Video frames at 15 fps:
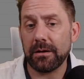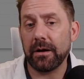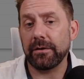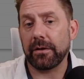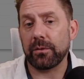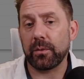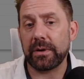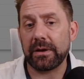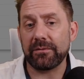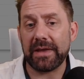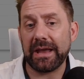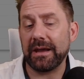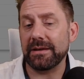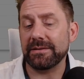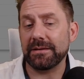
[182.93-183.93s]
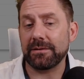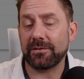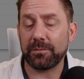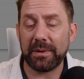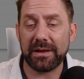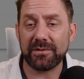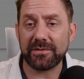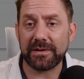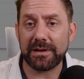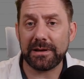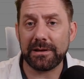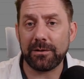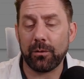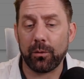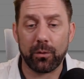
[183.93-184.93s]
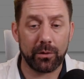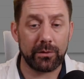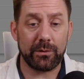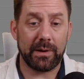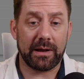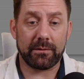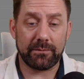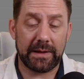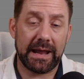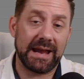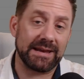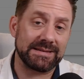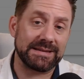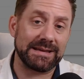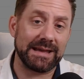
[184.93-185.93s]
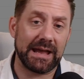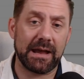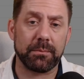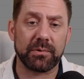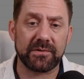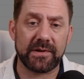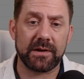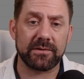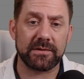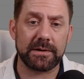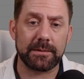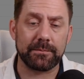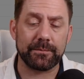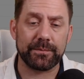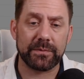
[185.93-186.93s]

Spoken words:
another one you have AT space T, or you have AT&T.